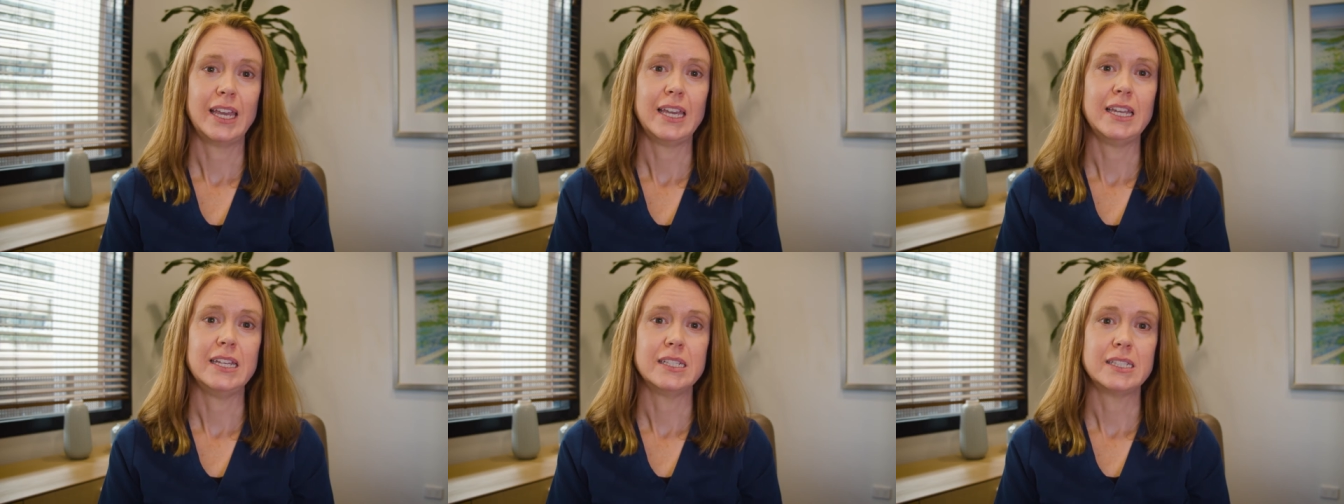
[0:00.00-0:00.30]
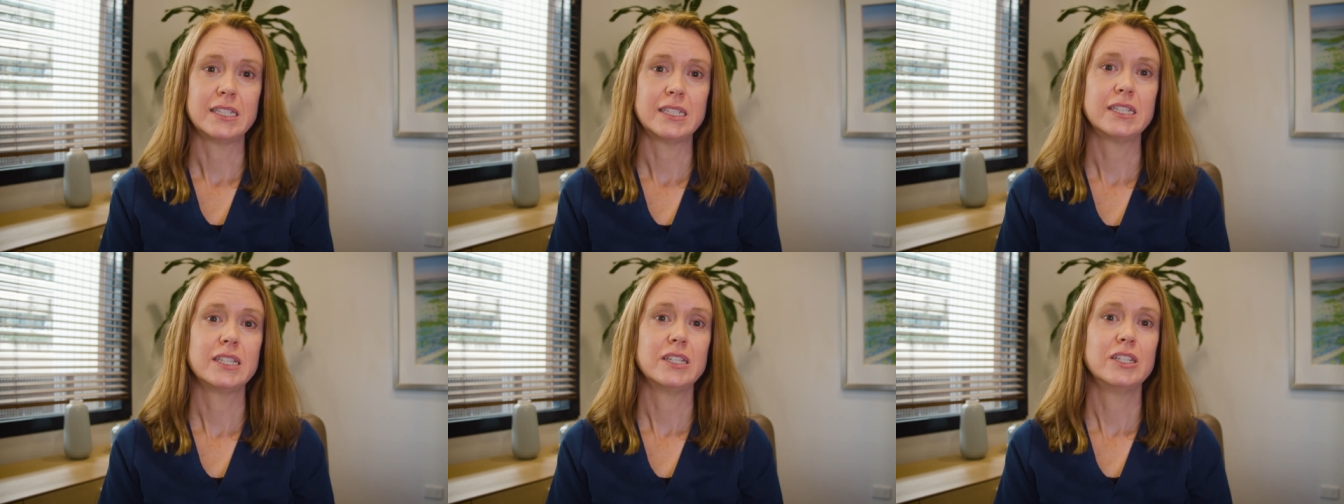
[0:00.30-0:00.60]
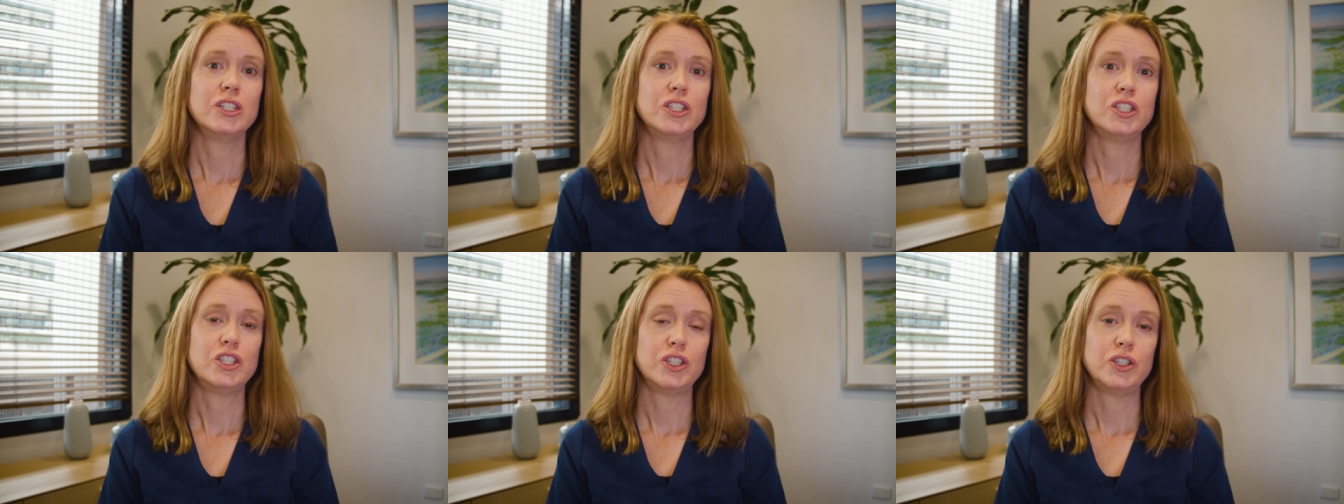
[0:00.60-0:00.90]
is
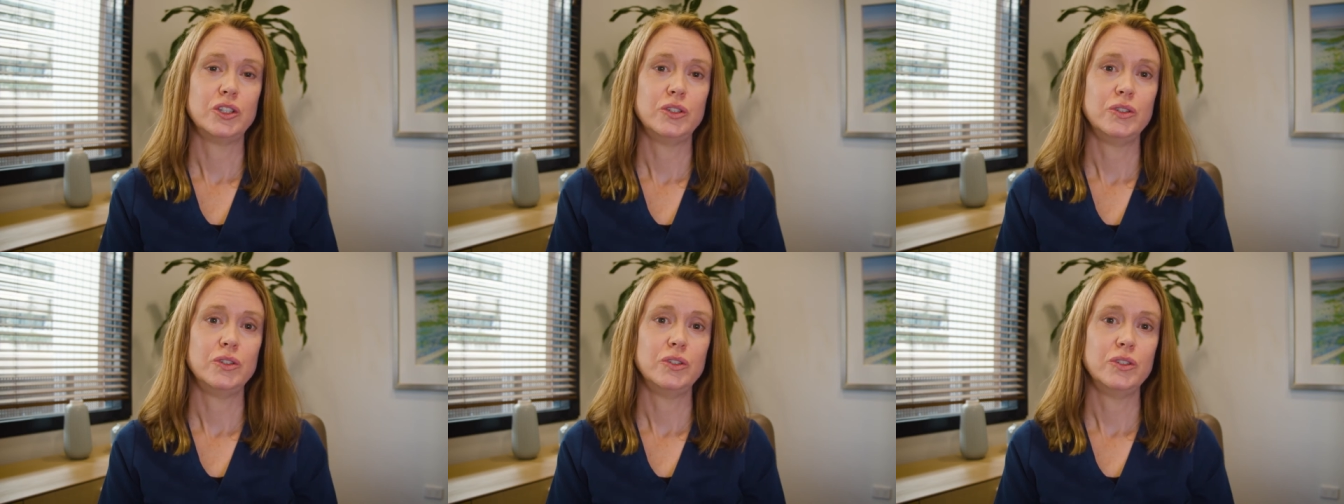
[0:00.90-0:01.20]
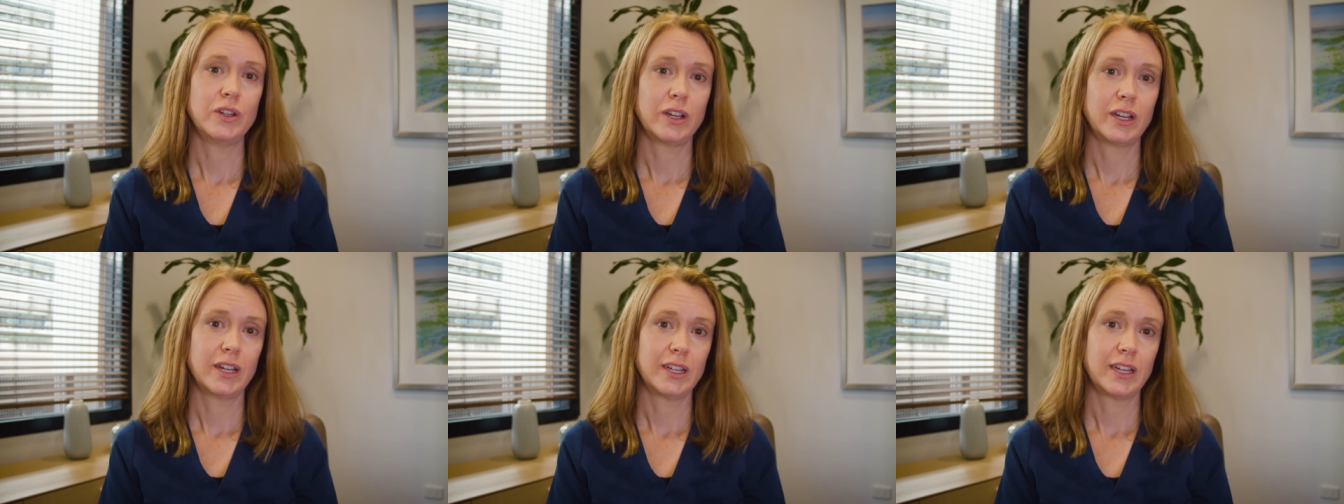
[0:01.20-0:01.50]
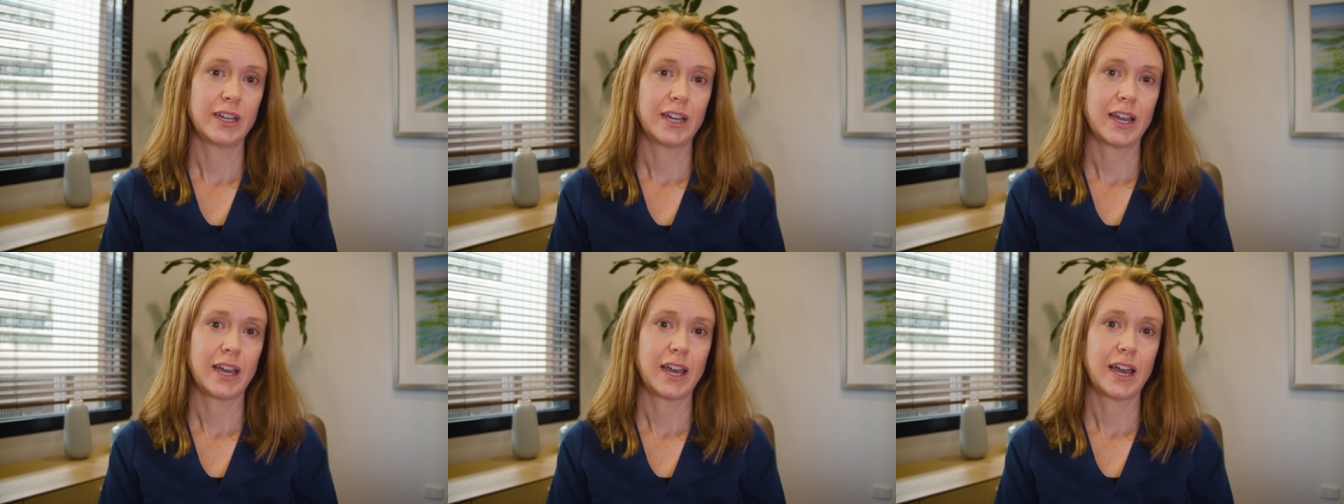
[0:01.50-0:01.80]
to
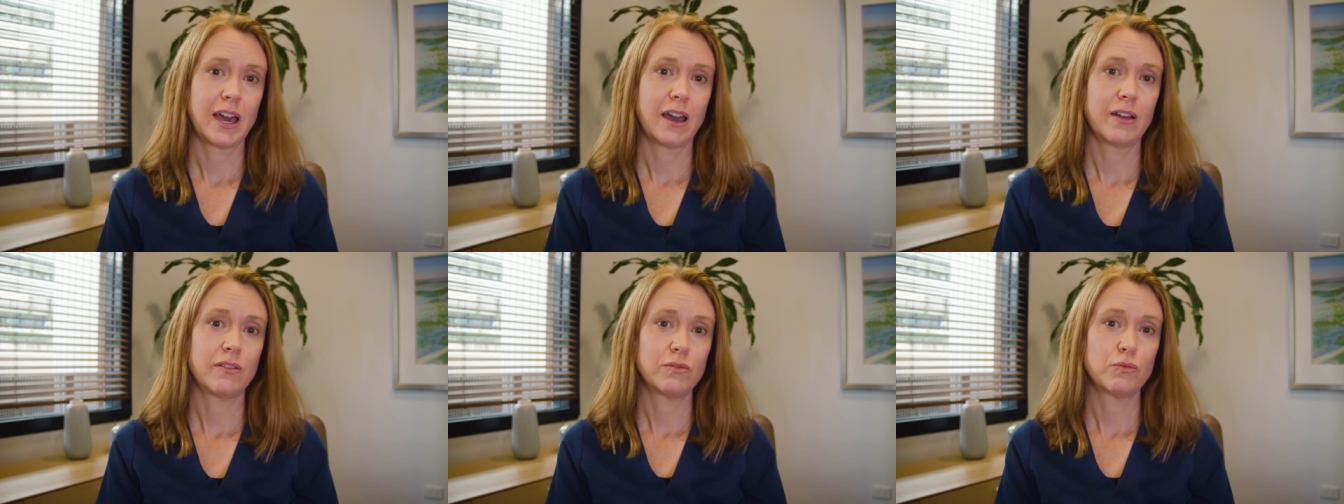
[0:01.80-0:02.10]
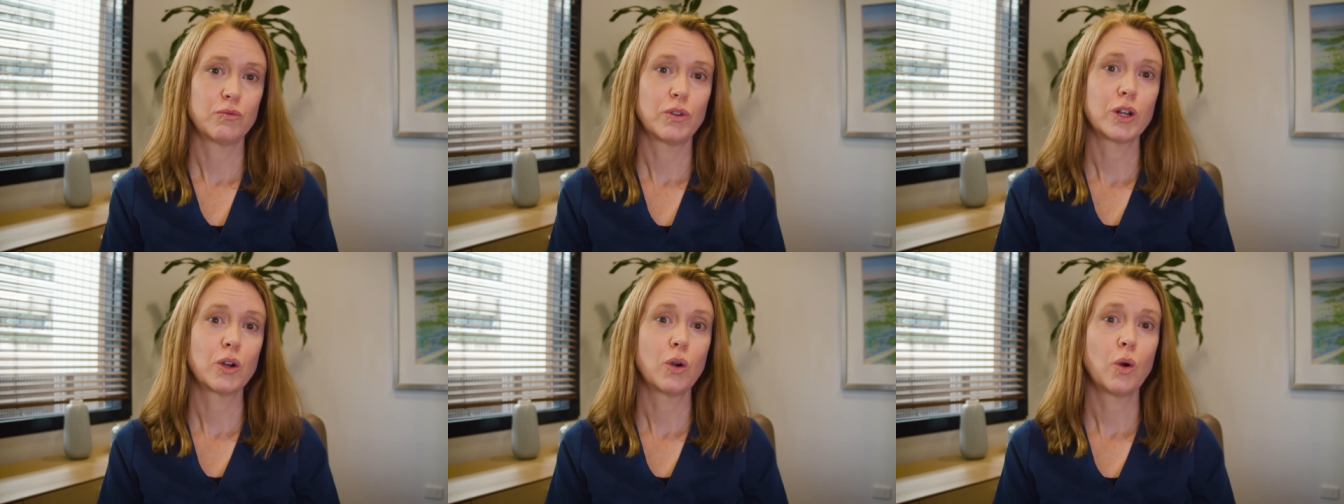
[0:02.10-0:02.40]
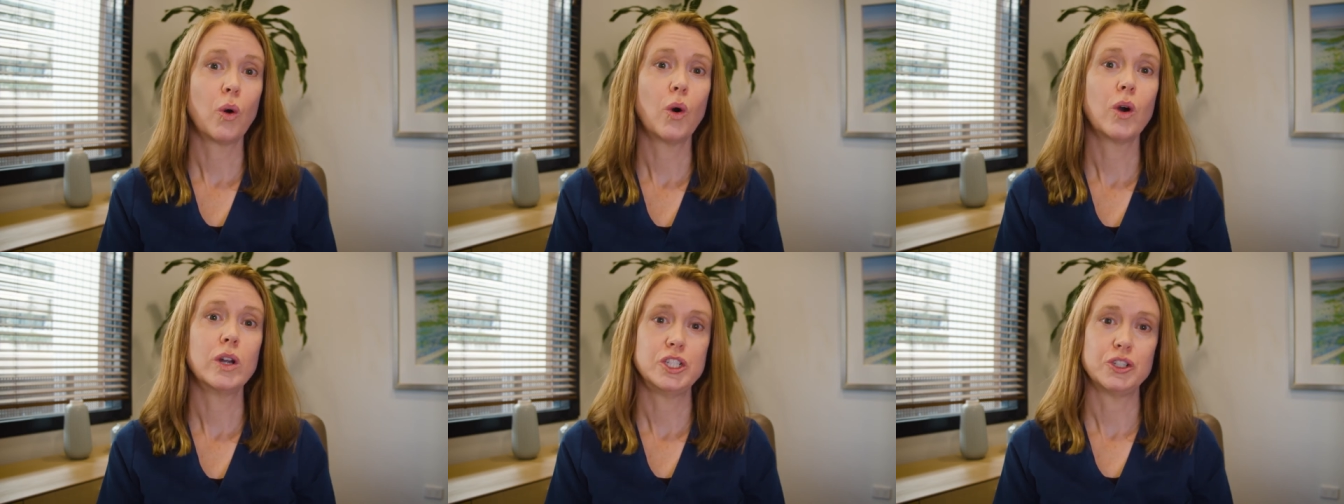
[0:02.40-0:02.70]
uh,
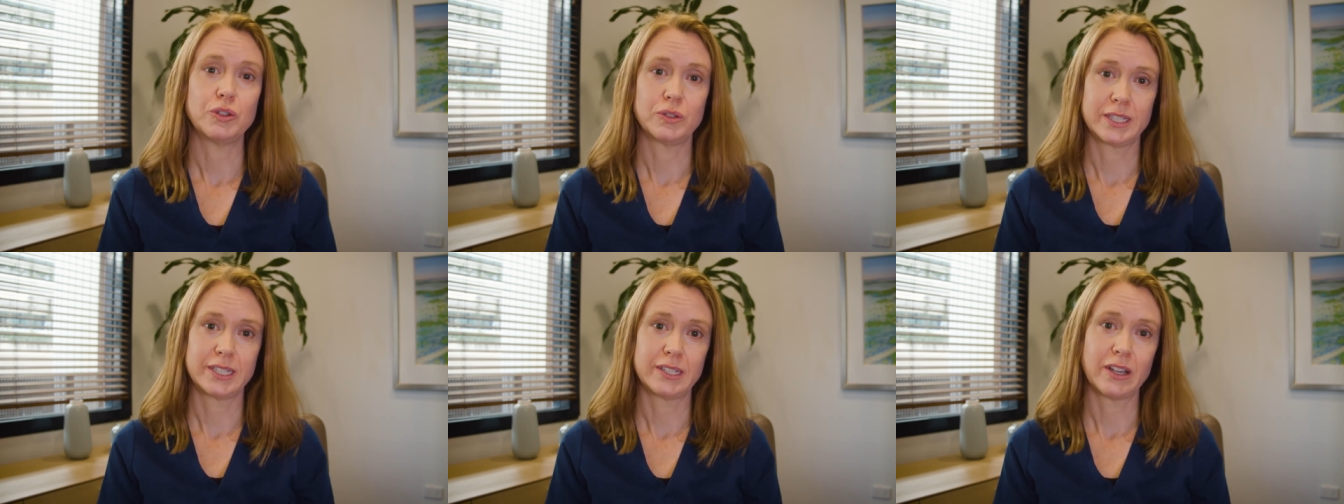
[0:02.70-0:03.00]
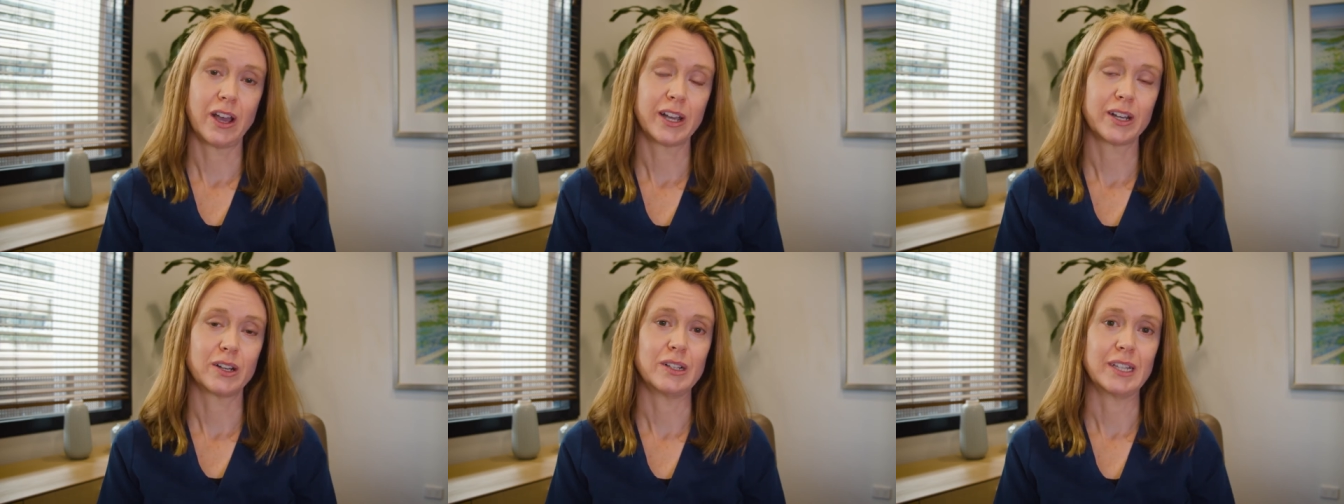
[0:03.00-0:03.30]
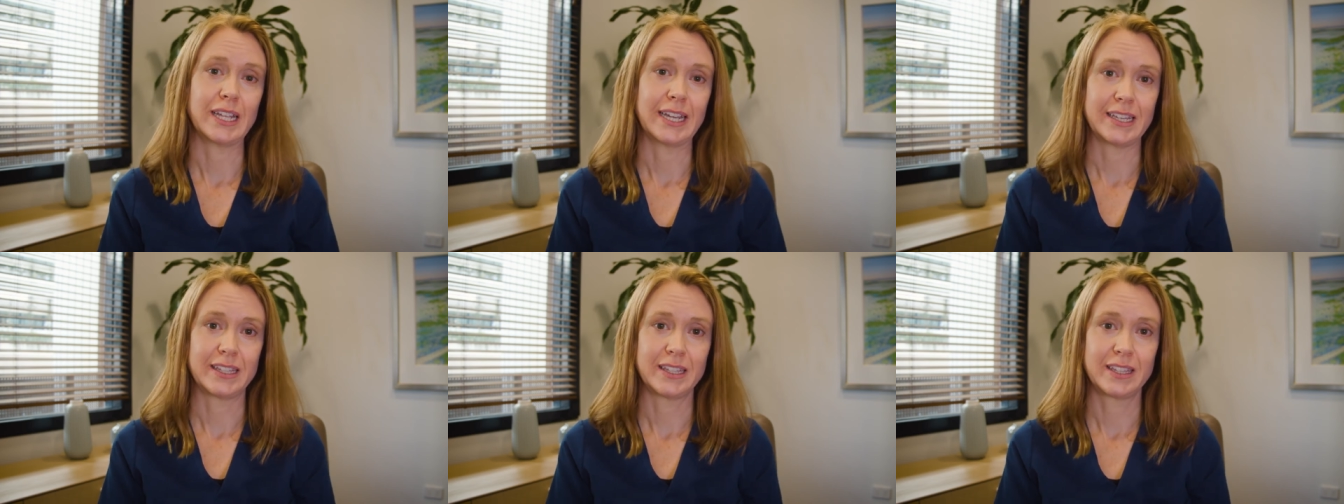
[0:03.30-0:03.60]
record your cycle
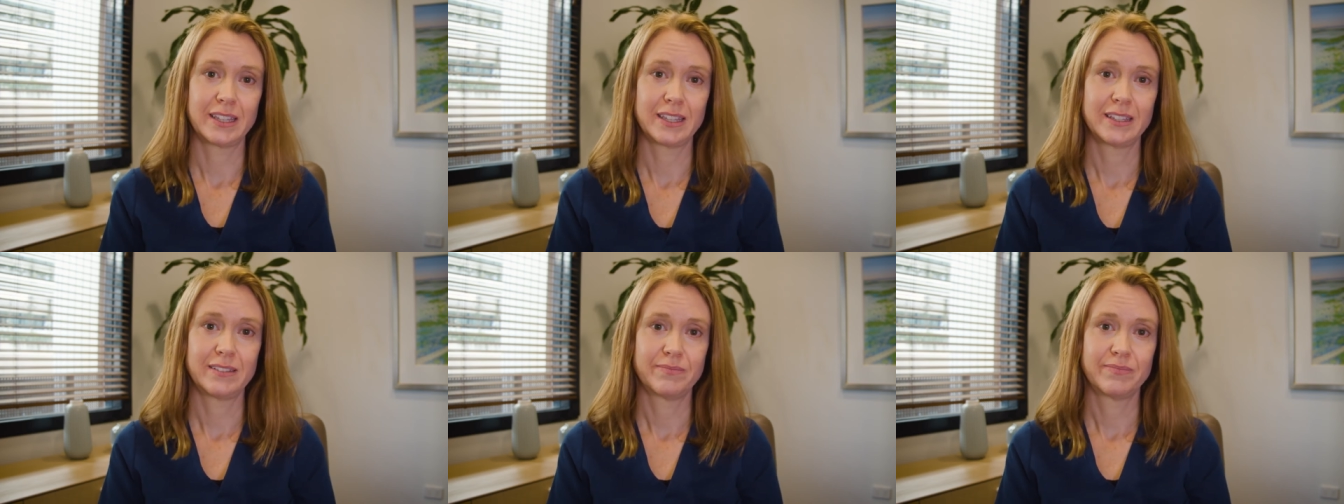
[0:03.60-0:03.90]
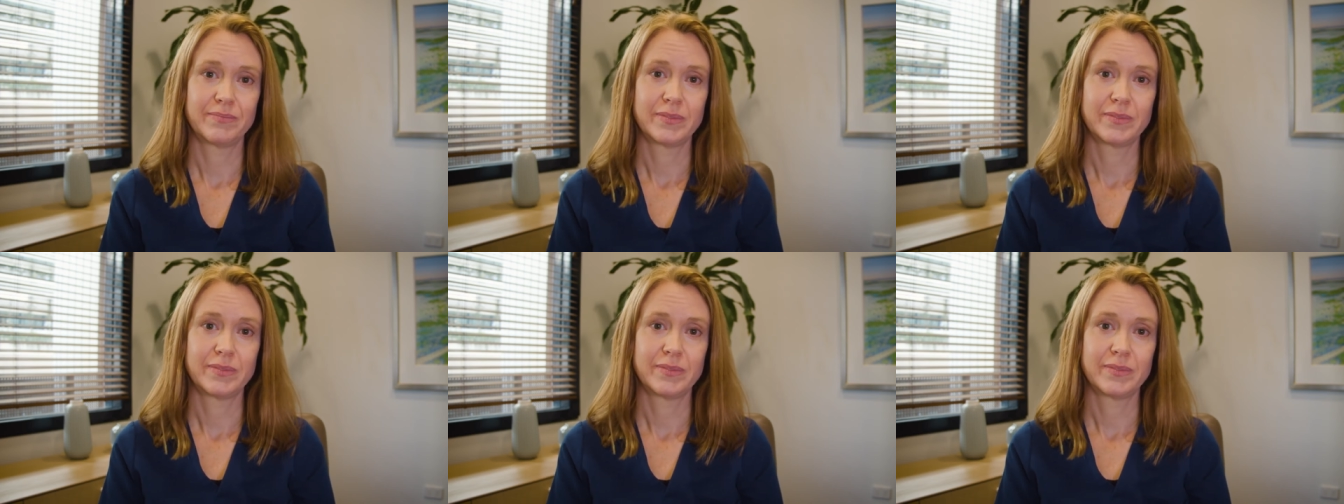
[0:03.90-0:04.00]
length.